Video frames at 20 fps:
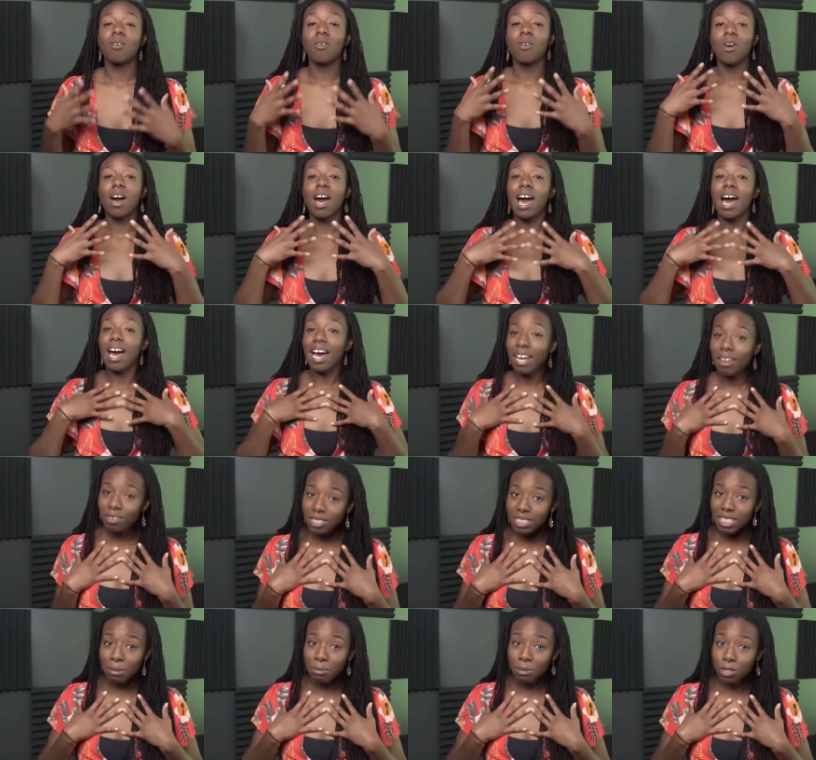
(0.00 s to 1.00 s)
Well, I
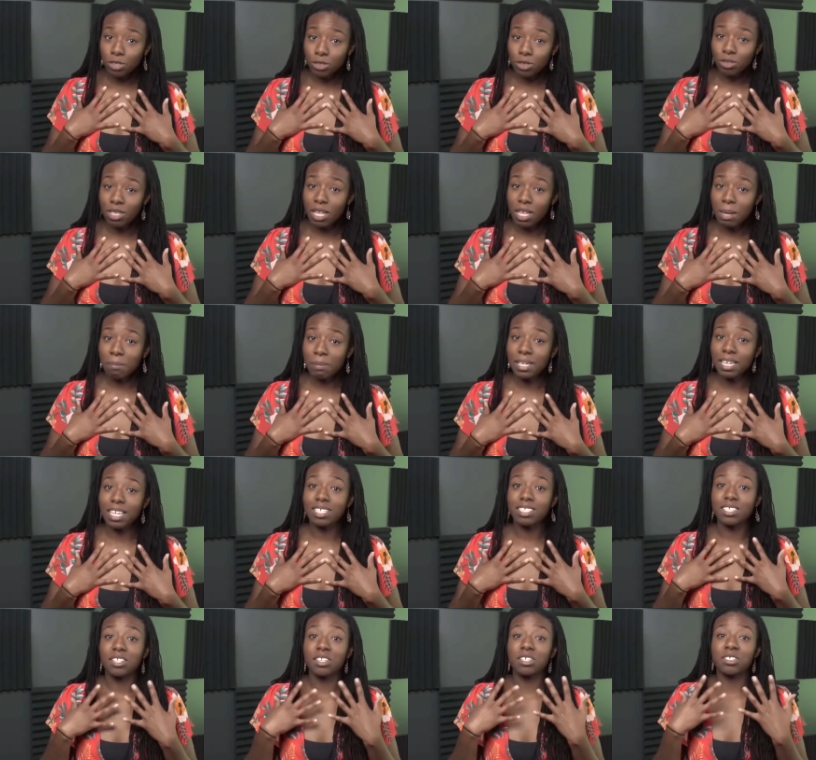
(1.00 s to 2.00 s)
was able to do that
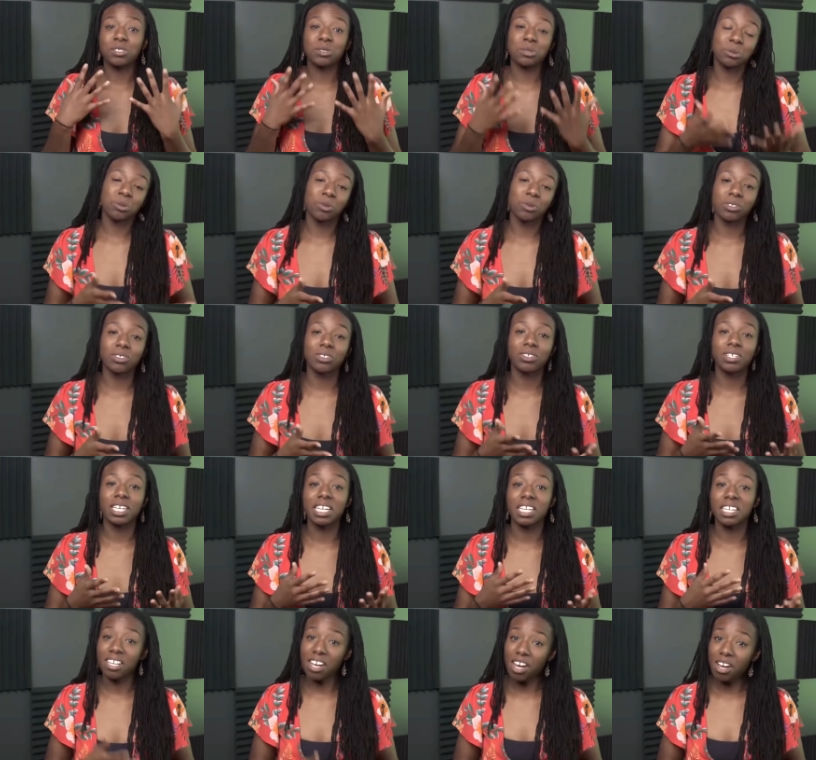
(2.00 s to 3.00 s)
because of the snorkel
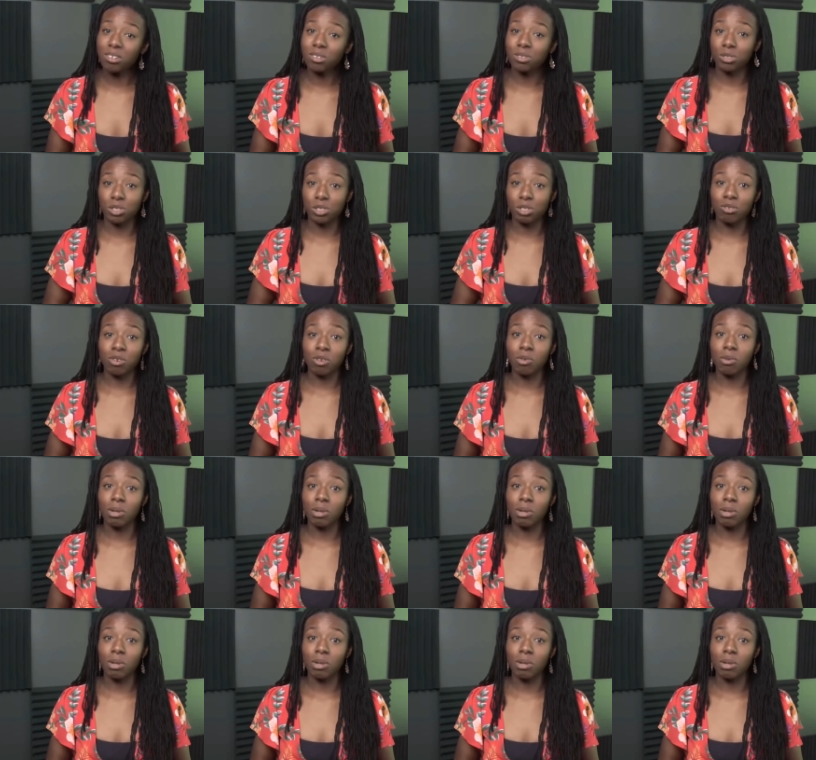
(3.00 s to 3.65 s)
and goggles you were